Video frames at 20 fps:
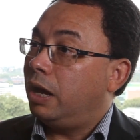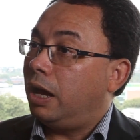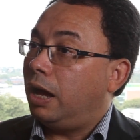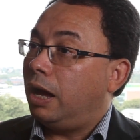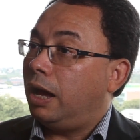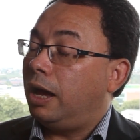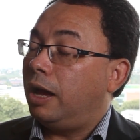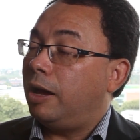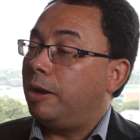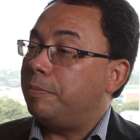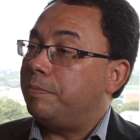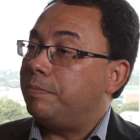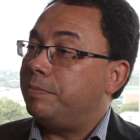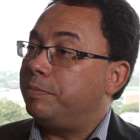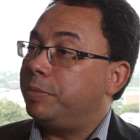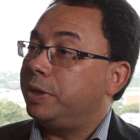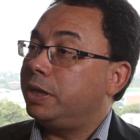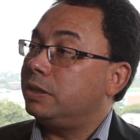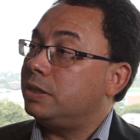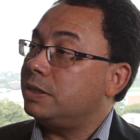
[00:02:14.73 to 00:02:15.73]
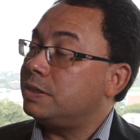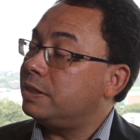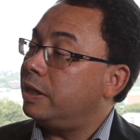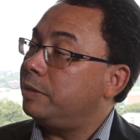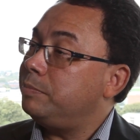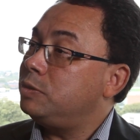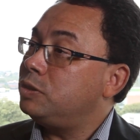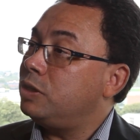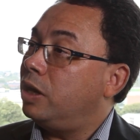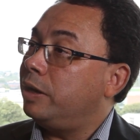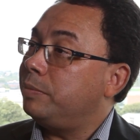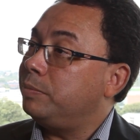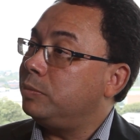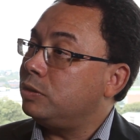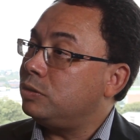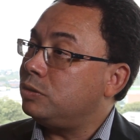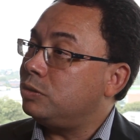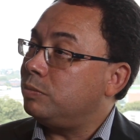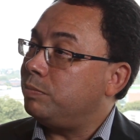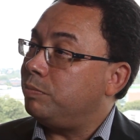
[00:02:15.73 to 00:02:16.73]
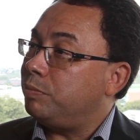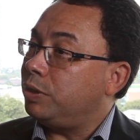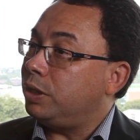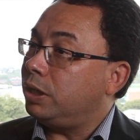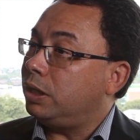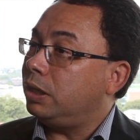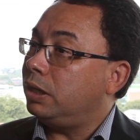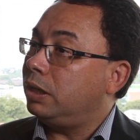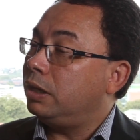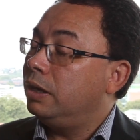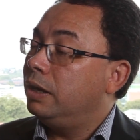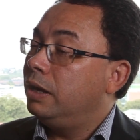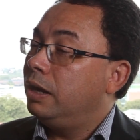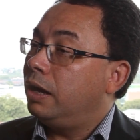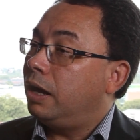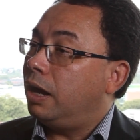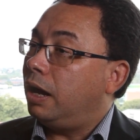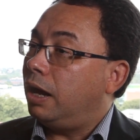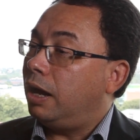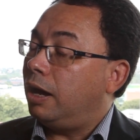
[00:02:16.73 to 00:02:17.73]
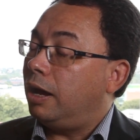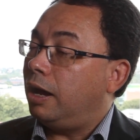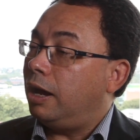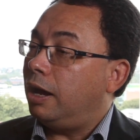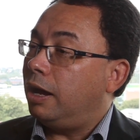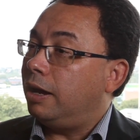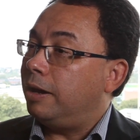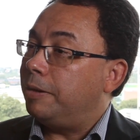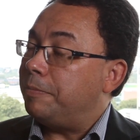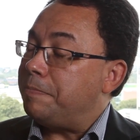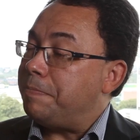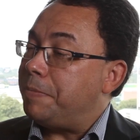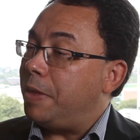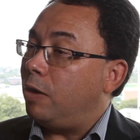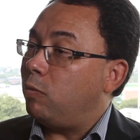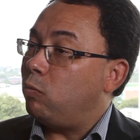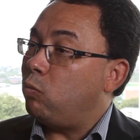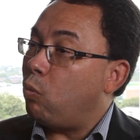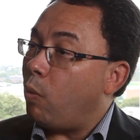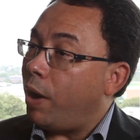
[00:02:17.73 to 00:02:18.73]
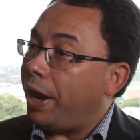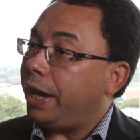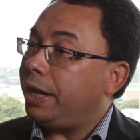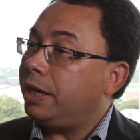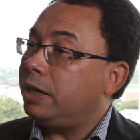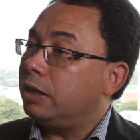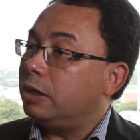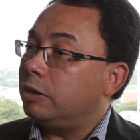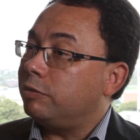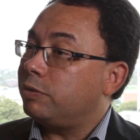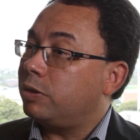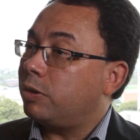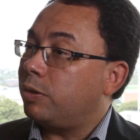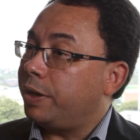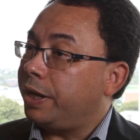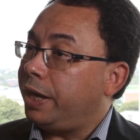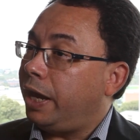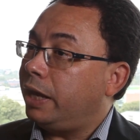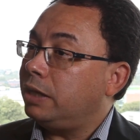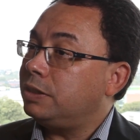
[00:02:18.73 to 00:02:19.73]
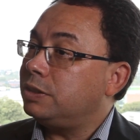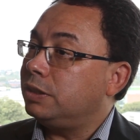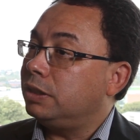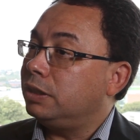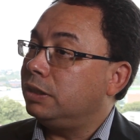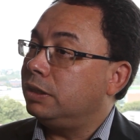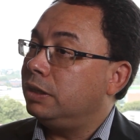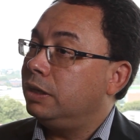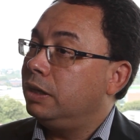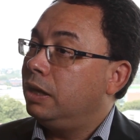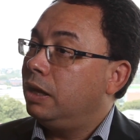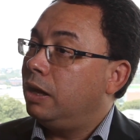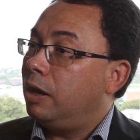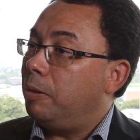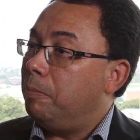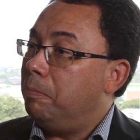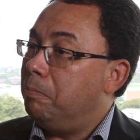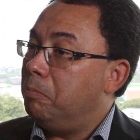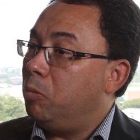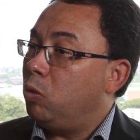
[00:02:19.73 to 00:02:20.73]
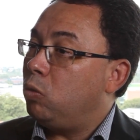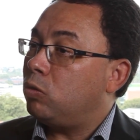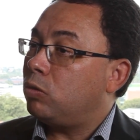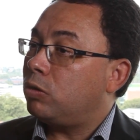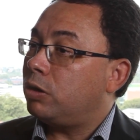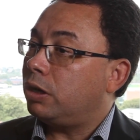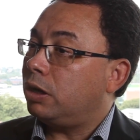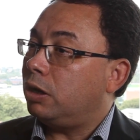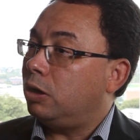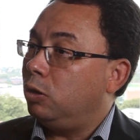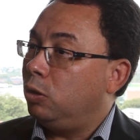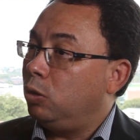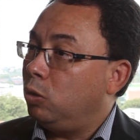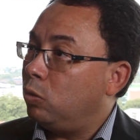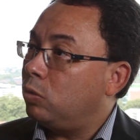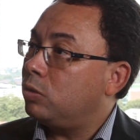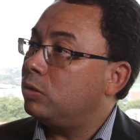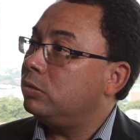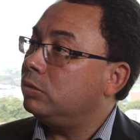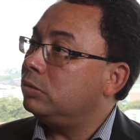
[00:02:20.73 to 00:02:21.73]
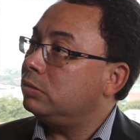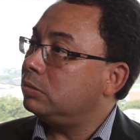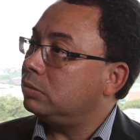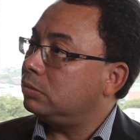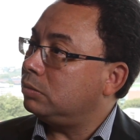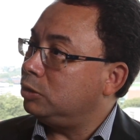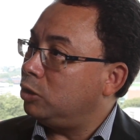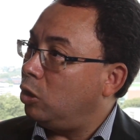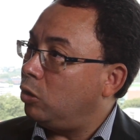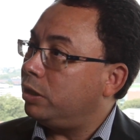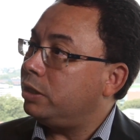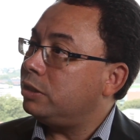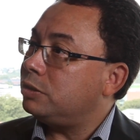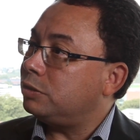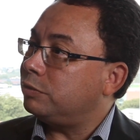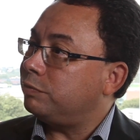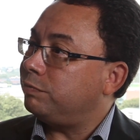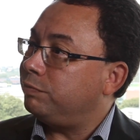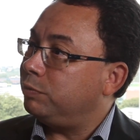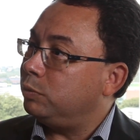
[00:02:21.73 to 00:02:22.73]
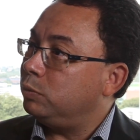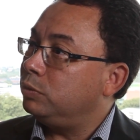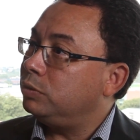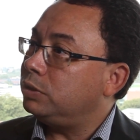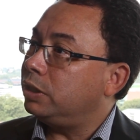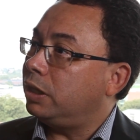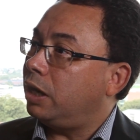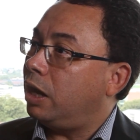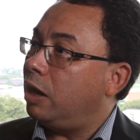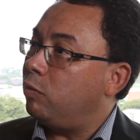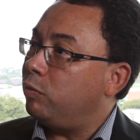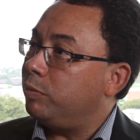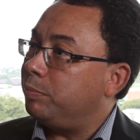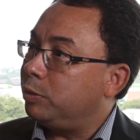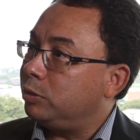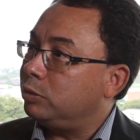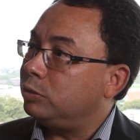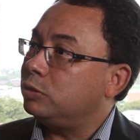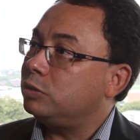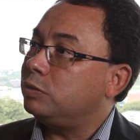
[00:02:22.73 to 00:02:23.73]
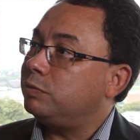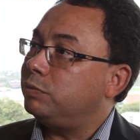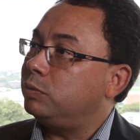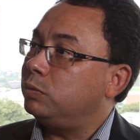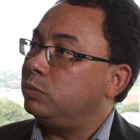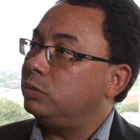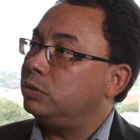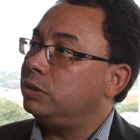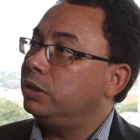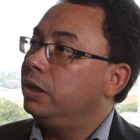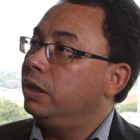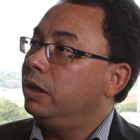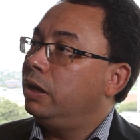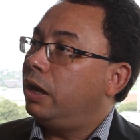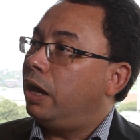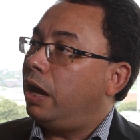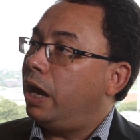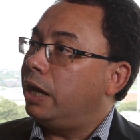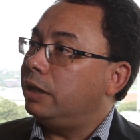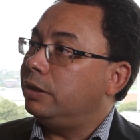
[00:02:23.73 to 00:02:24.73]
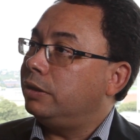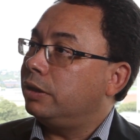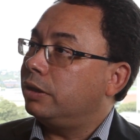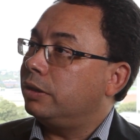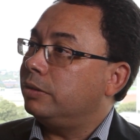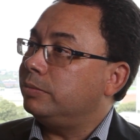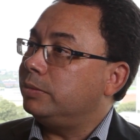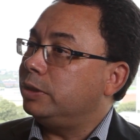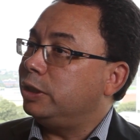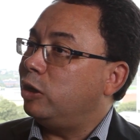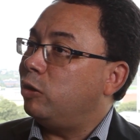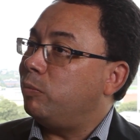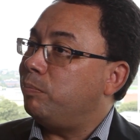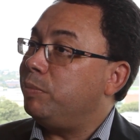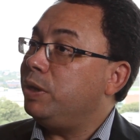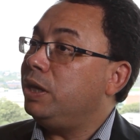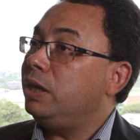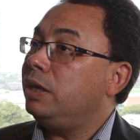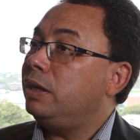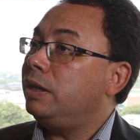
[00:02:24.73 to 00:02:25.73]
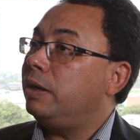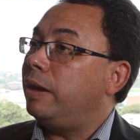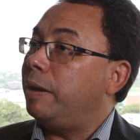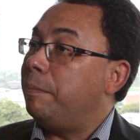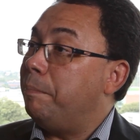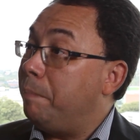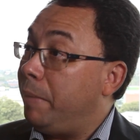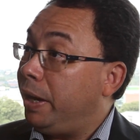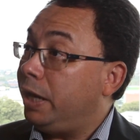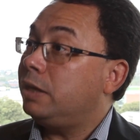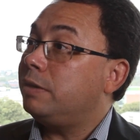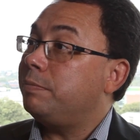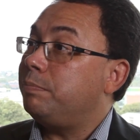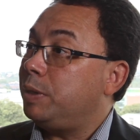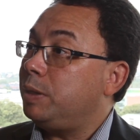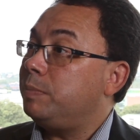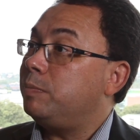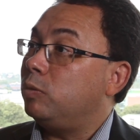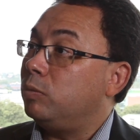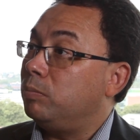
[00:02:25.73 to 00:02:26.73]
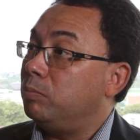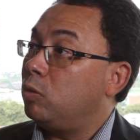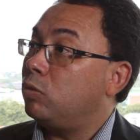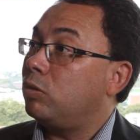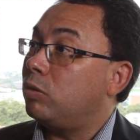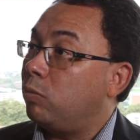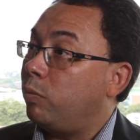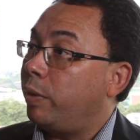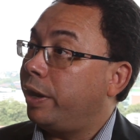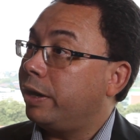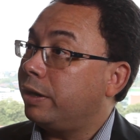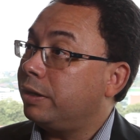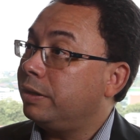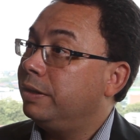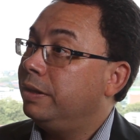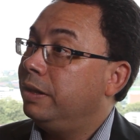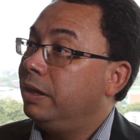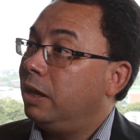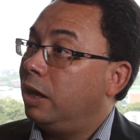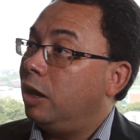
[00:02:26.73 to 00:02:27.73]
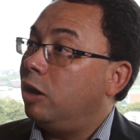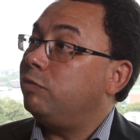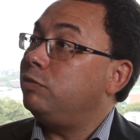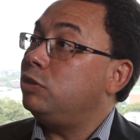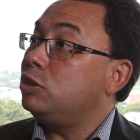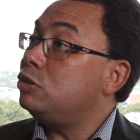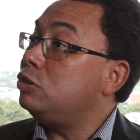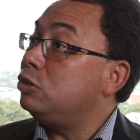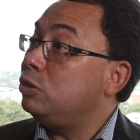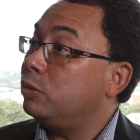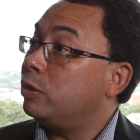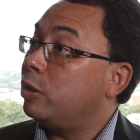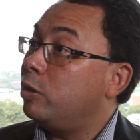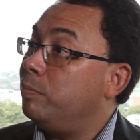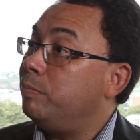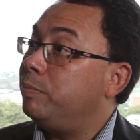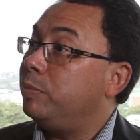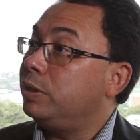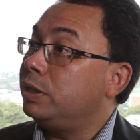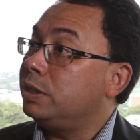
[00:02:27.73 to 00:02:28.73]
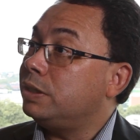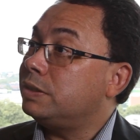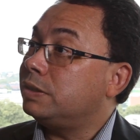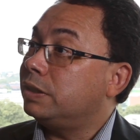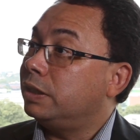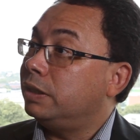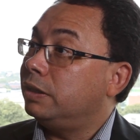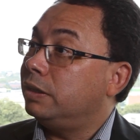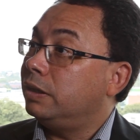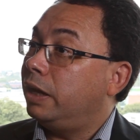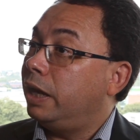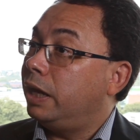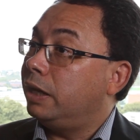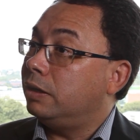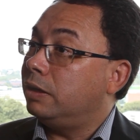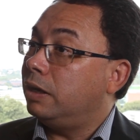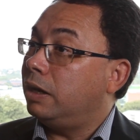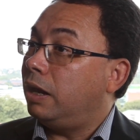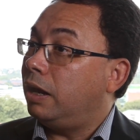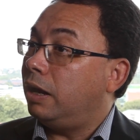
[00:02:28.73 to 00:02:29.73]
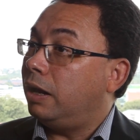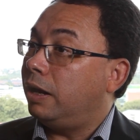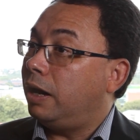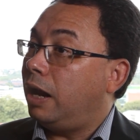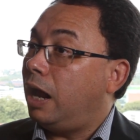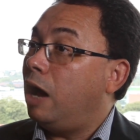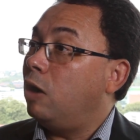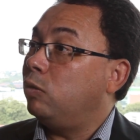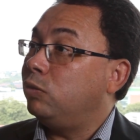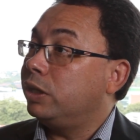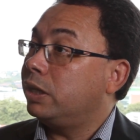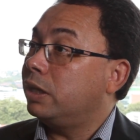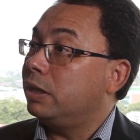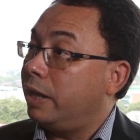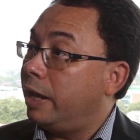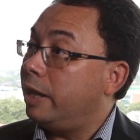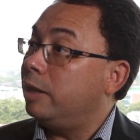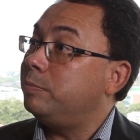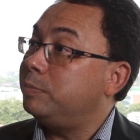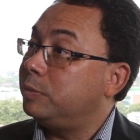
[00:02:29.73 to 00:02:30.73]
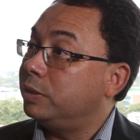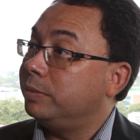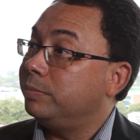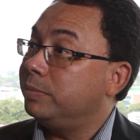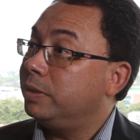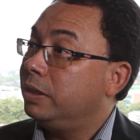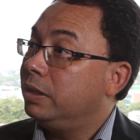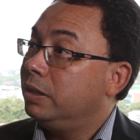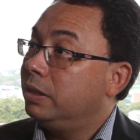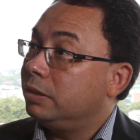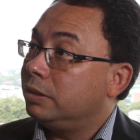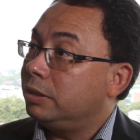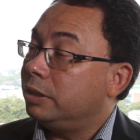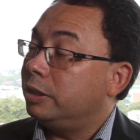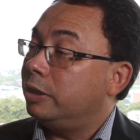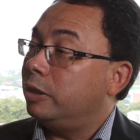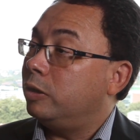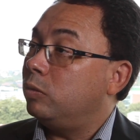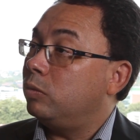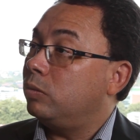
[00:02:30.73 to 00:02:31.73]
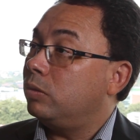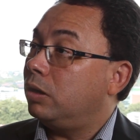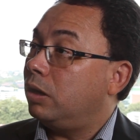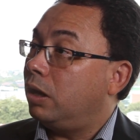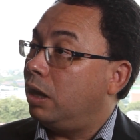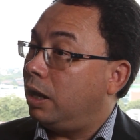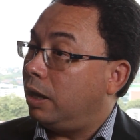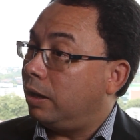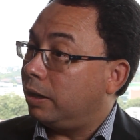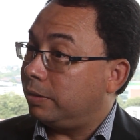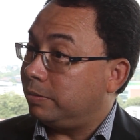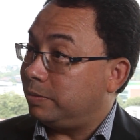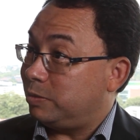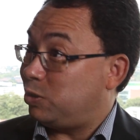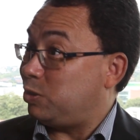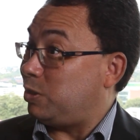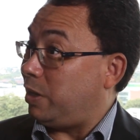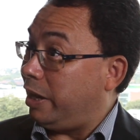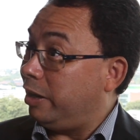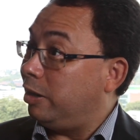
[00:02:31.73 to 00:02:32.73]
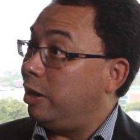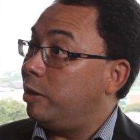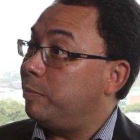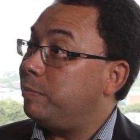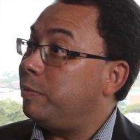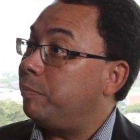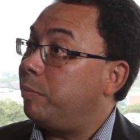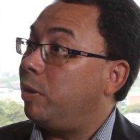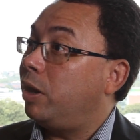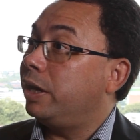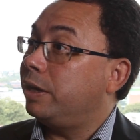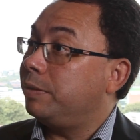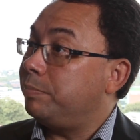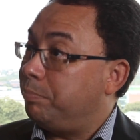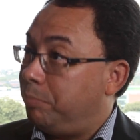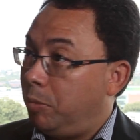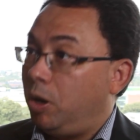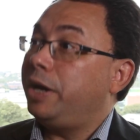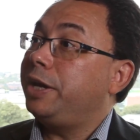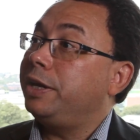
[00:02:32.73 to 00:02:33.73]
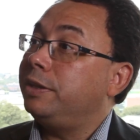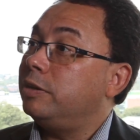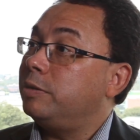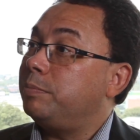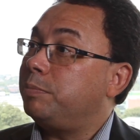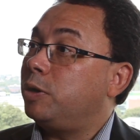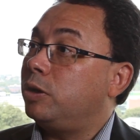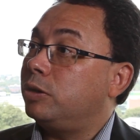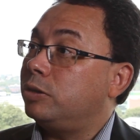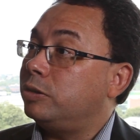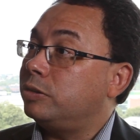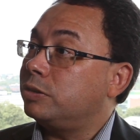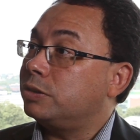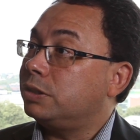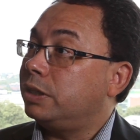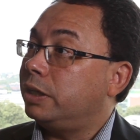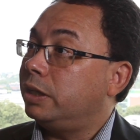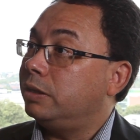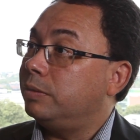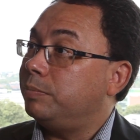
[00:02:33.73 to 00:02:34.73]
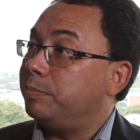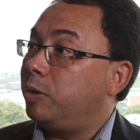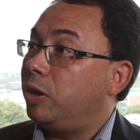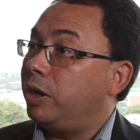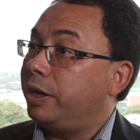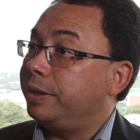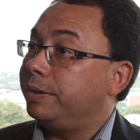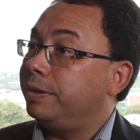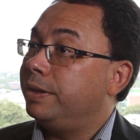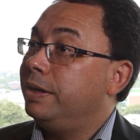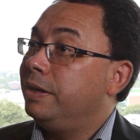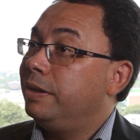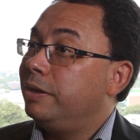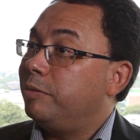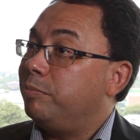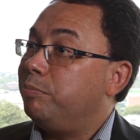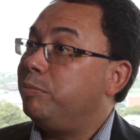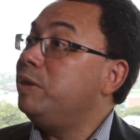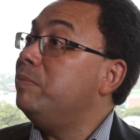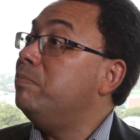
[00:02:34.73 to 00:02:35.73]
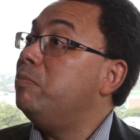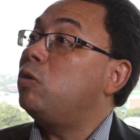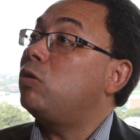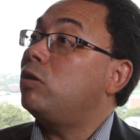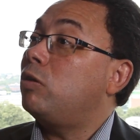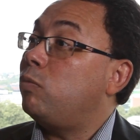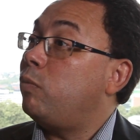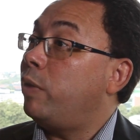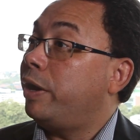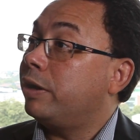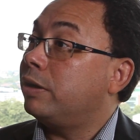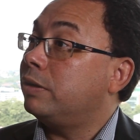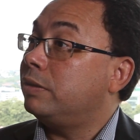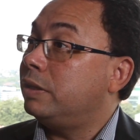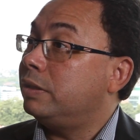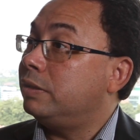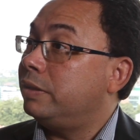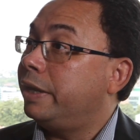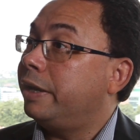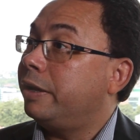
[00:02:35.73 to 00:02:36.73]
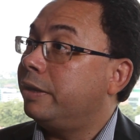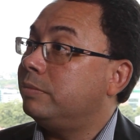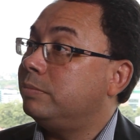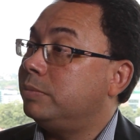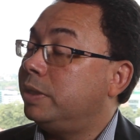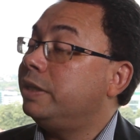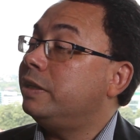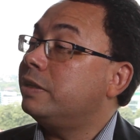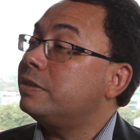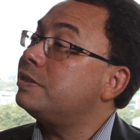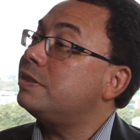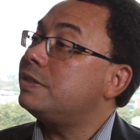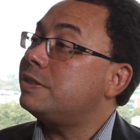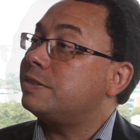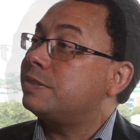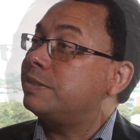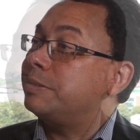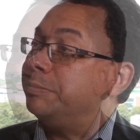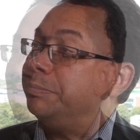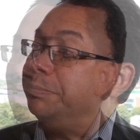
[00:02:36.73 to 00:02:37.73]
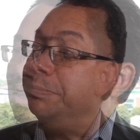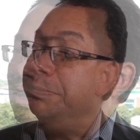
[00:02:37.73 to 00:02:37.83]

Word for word: uh, but at the same time, there should be uh, um, a way of creating more local knowledge of food and how we produce food and the, you know be and make people more aware of these new companies and and uh, how they can help them you know uh, scale up by buying their products and by being more aware that they they exist